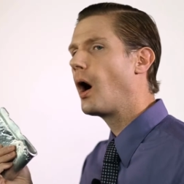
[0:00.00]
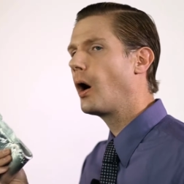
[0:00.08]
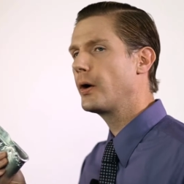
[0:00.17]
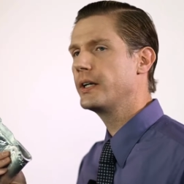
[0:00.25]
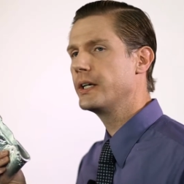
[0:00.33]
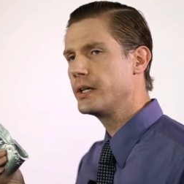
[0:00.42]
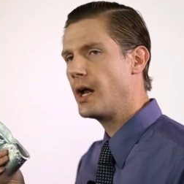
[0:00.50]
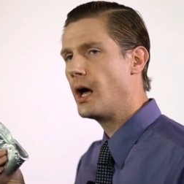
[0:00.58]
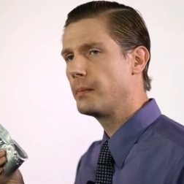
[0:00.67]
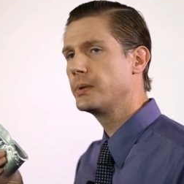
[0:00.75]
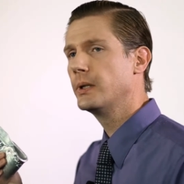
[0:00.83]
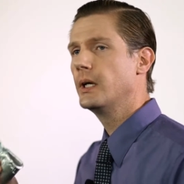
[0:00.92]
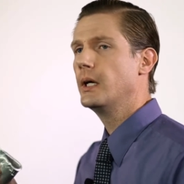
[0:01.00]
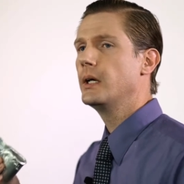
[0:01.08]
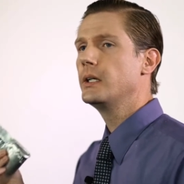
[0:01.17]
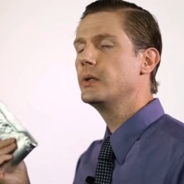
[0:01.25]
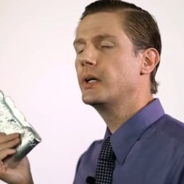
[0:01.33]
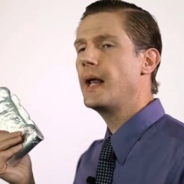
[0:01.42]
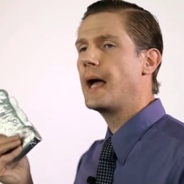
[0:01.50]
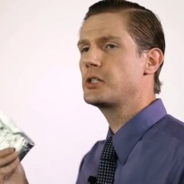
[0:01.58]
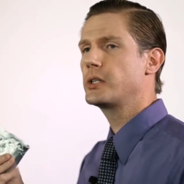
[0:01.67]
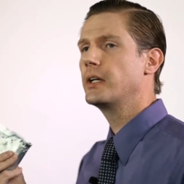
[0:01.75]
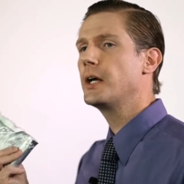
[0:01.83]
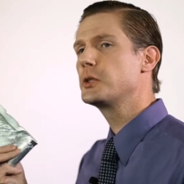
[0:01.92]
to harden it up, you can
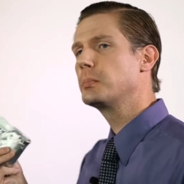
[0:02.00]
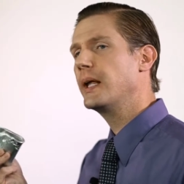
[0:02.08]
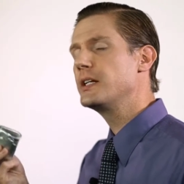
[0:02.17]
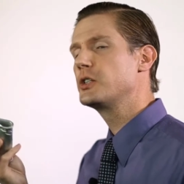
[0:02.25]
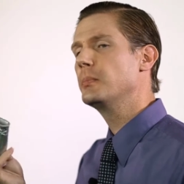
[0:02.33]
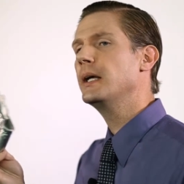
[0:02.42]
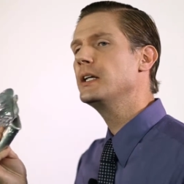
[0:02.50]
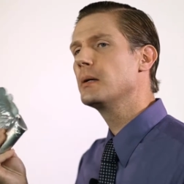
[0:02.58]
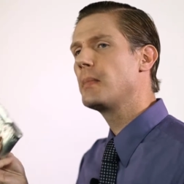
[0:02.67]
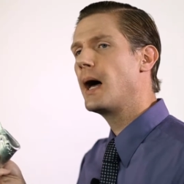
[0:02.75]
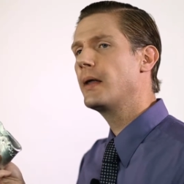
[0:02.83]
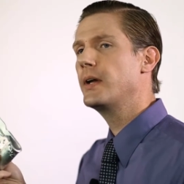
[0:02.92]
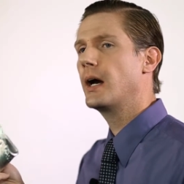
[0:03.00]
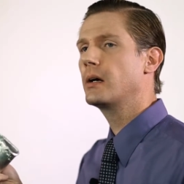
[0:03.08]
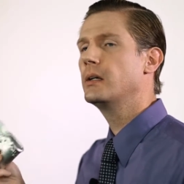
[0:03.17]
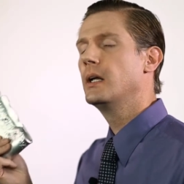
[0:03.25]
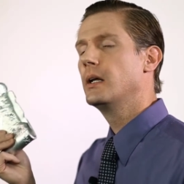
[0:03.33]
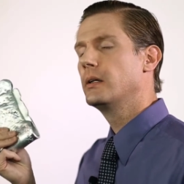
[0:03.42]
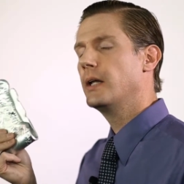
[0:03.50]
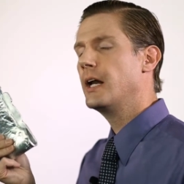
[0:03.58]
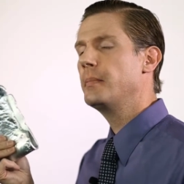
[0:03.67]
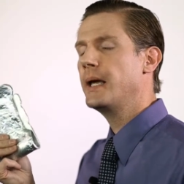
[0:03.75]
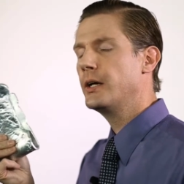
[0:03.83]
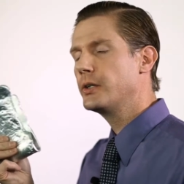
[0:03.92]
actually electroplate some indium on there,
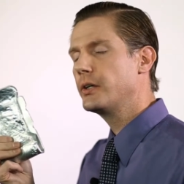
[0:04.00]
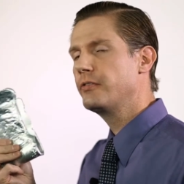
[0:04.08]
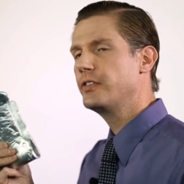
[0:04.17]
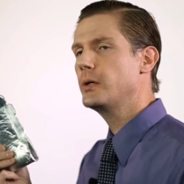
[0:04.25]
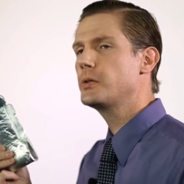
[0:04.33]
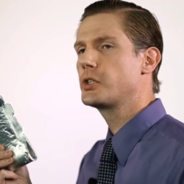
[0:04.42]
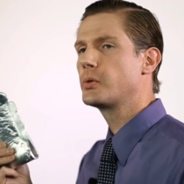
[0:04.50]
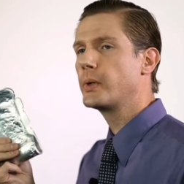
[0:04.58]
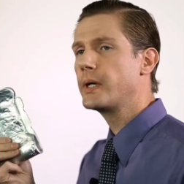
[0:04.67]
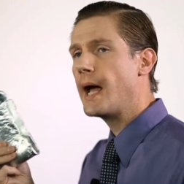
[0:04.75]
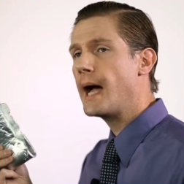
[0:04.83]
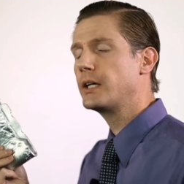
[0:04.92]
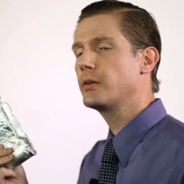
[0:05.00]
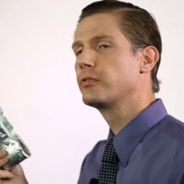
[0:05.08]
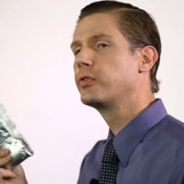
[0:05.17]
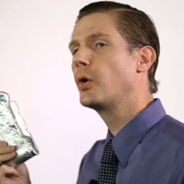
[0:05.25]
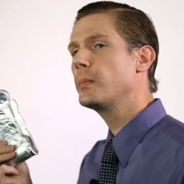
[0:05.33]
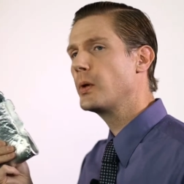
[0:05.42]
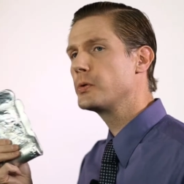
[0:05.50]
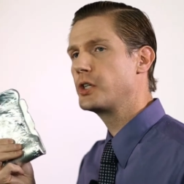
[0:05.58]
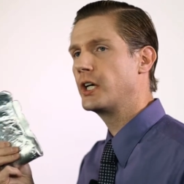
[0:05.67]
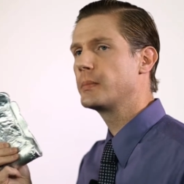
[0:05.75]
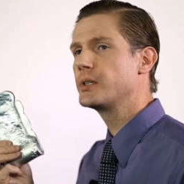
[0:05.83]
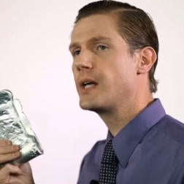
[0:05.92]
let them interdiffuse and react and form
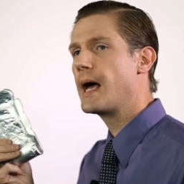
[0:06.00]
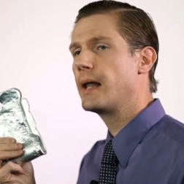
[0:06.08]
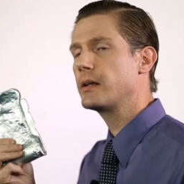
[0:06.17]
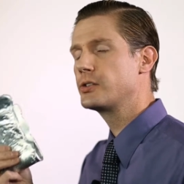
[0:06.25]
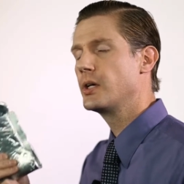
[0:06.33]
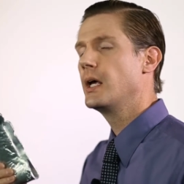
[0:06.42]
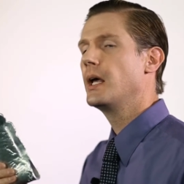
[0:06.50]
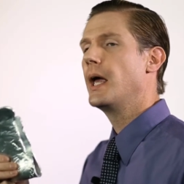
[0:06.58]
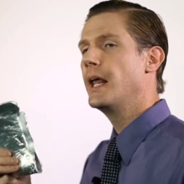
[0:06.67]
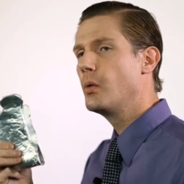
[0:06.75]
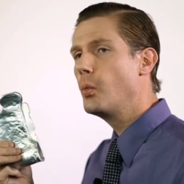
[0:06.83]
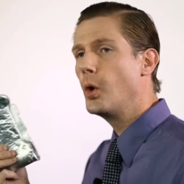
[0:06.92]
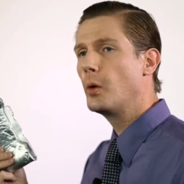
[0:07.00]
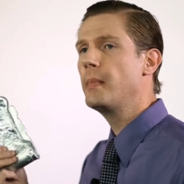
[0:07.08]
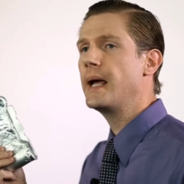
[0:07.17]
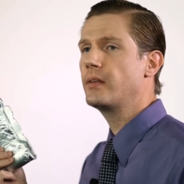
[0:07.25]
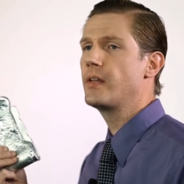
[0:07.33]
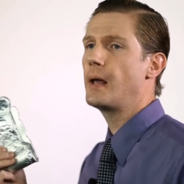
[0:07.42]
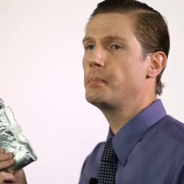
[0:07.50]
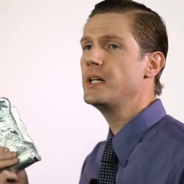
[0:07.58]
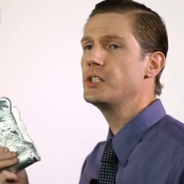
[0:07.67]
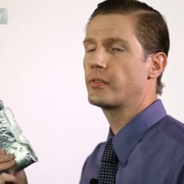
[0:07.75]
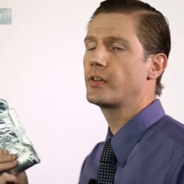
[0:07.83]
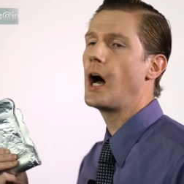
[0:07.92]
those intermetallics, and it will make that
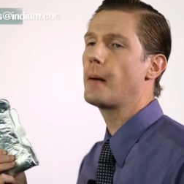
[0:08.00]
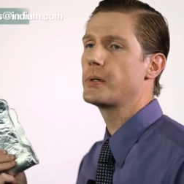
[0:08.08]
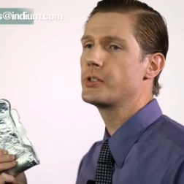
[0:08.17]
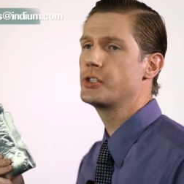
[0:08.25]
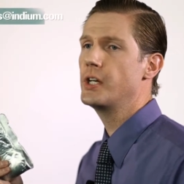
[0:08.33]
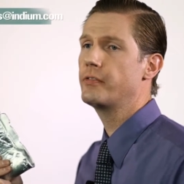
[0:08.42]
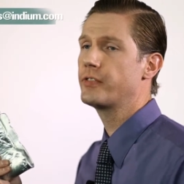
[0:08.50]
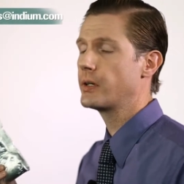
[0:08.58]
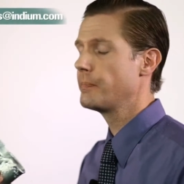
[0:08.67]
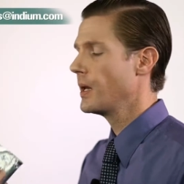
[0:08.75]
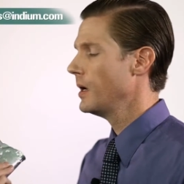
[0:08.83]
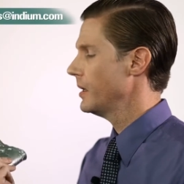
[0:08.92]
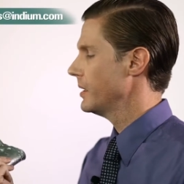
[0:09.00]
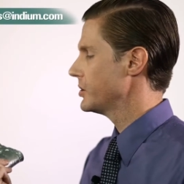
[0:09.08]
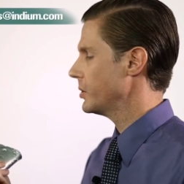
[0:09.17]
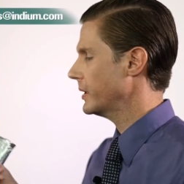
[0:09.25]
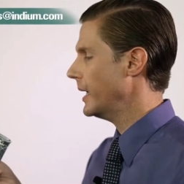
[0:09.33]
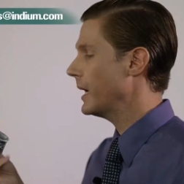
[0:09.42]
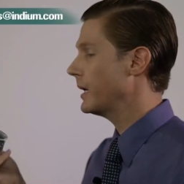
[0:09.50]
piece of copper stiffer. So